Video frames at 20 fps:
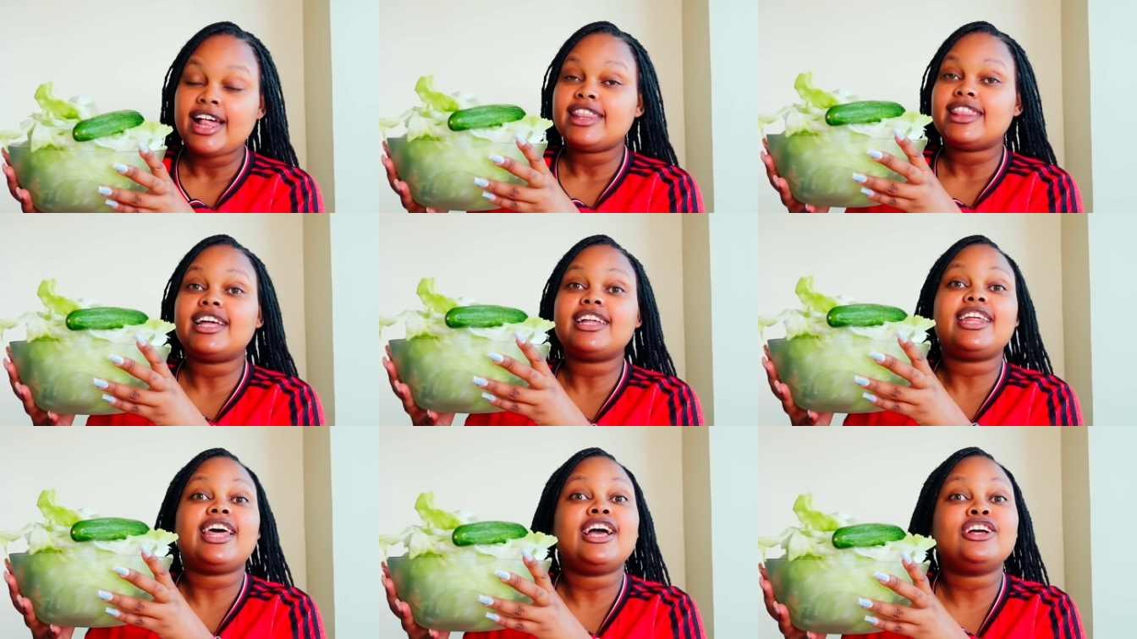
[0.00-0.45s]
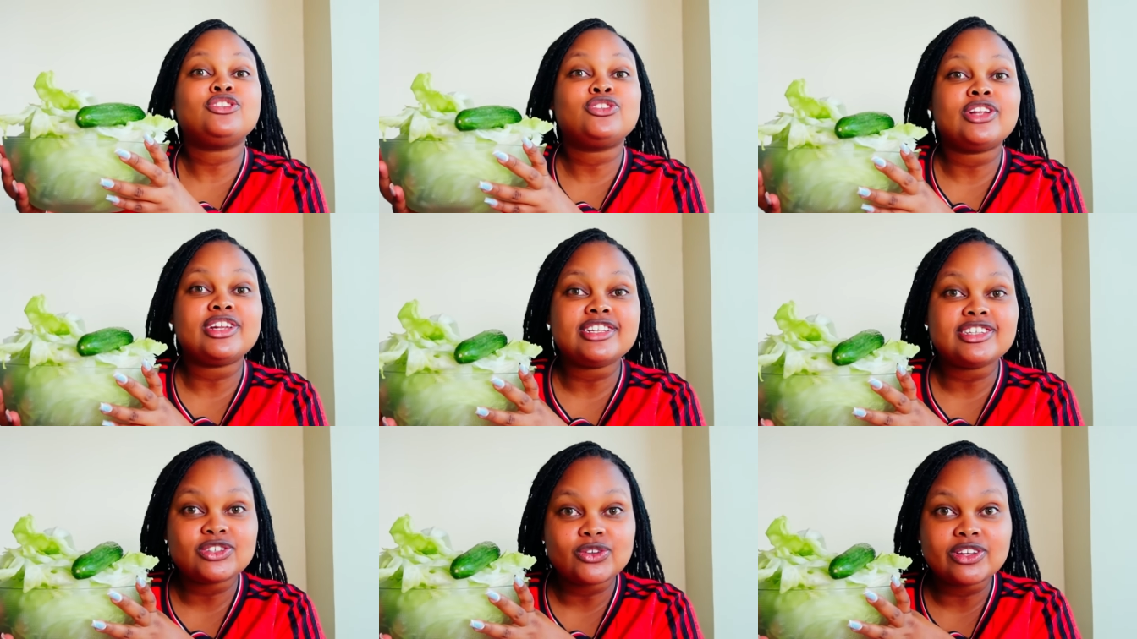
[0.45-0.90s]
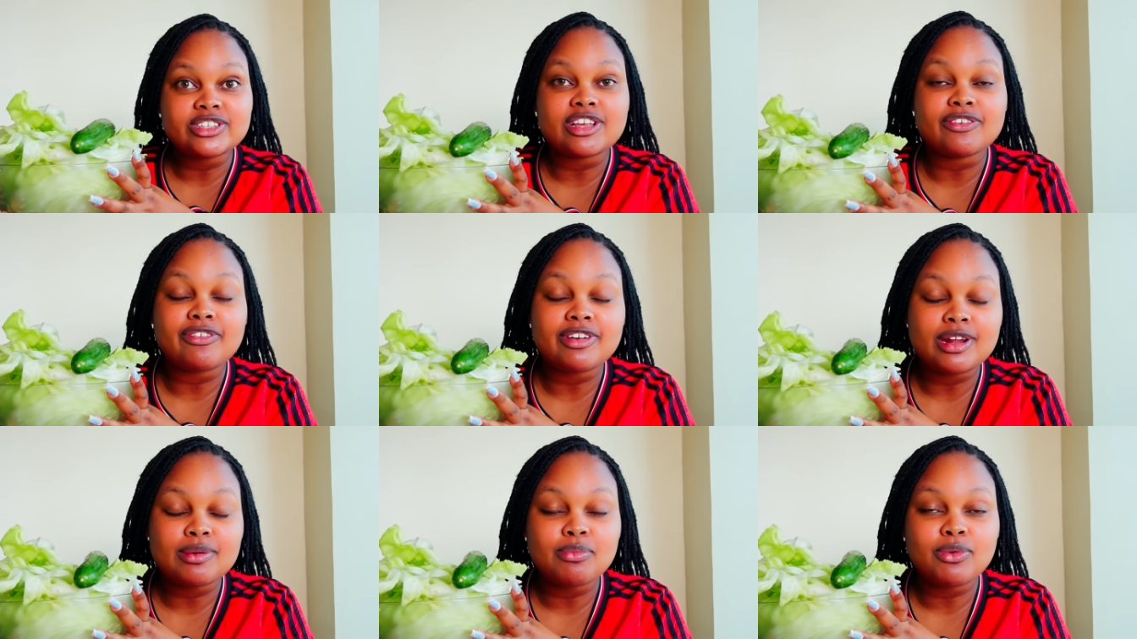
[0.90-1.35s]
that I actually saw is
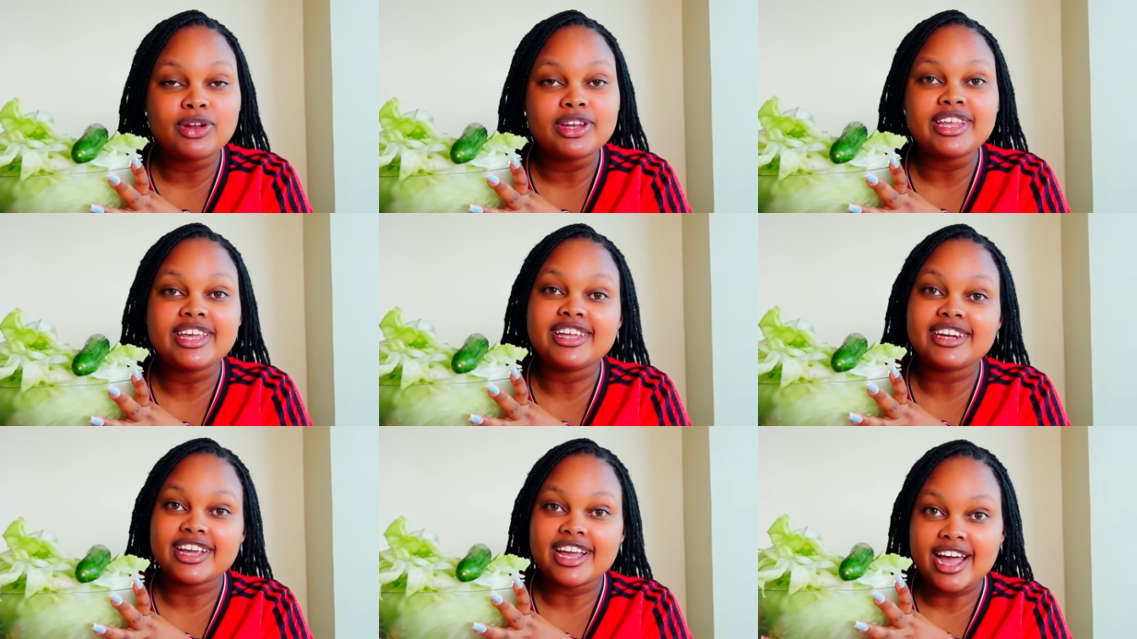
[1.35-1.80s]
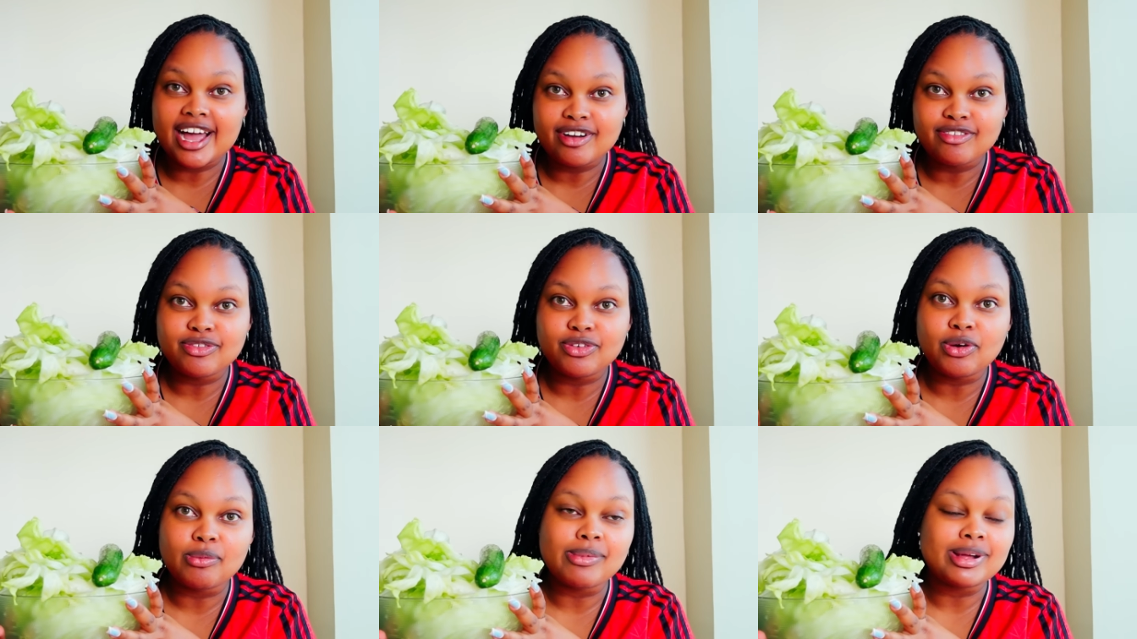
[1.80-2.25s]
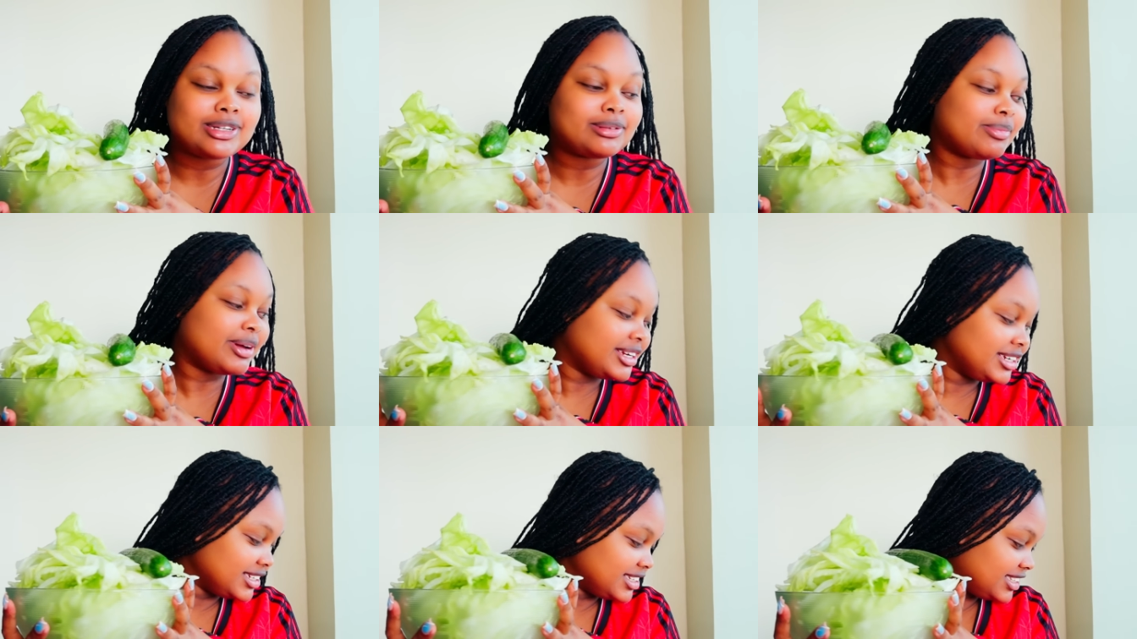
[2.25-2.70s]
available in Carrefour, but
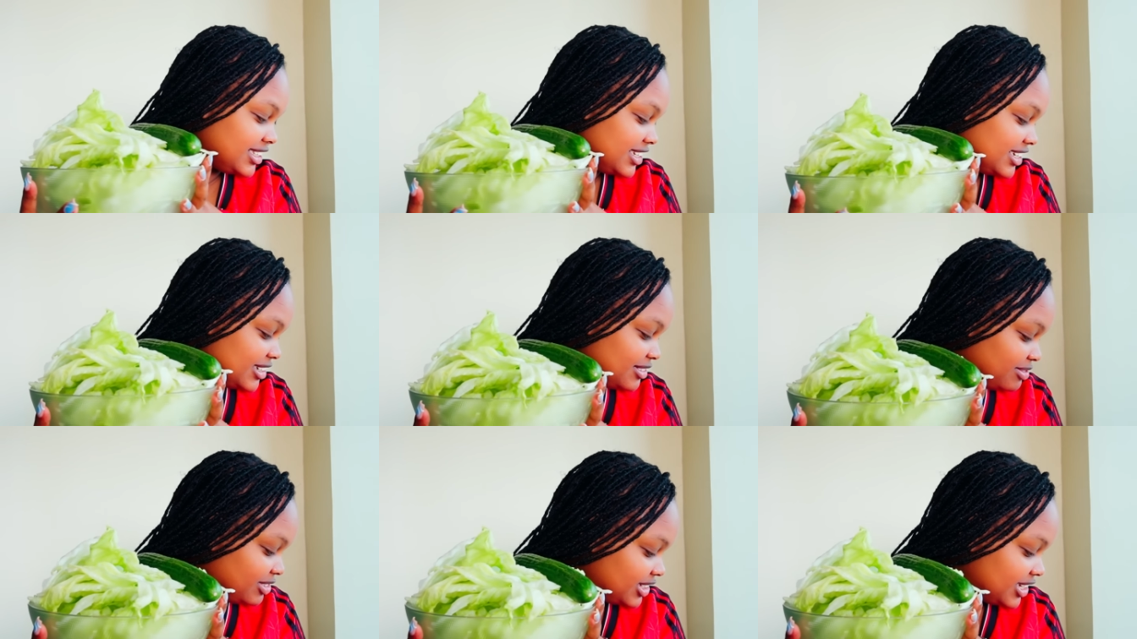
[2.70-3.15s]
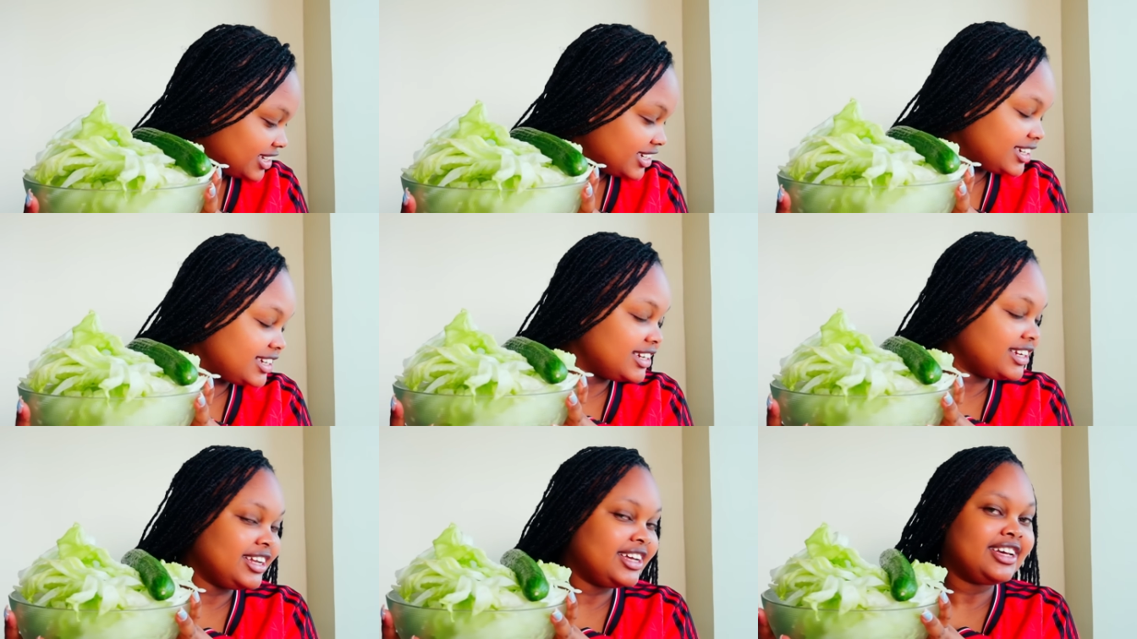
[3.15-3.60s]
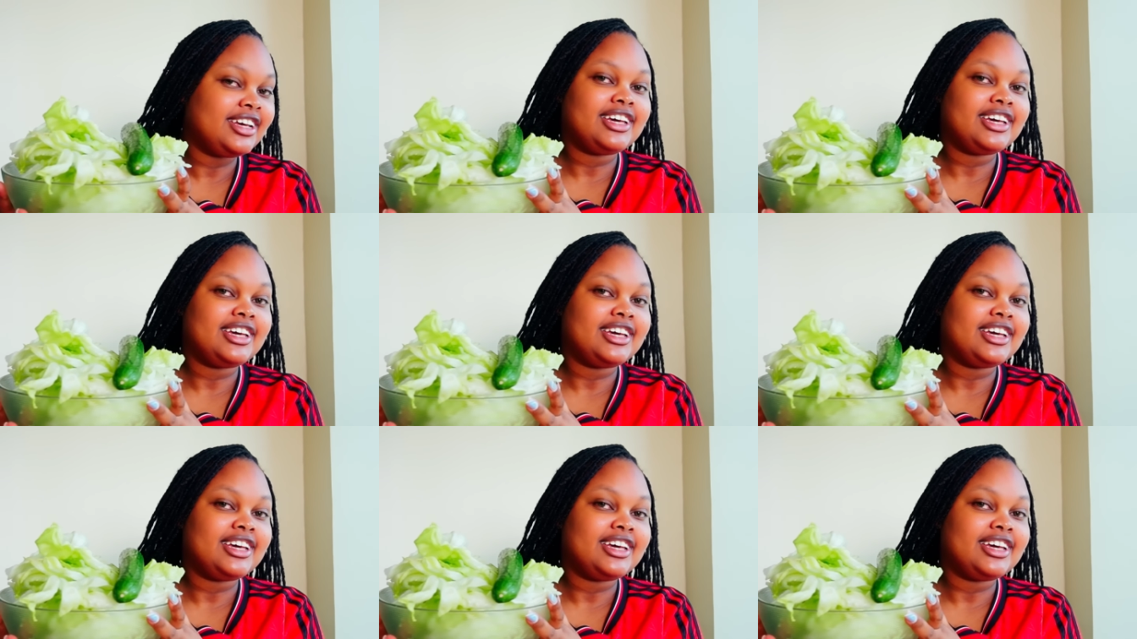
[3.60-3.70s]
mine is thrifted.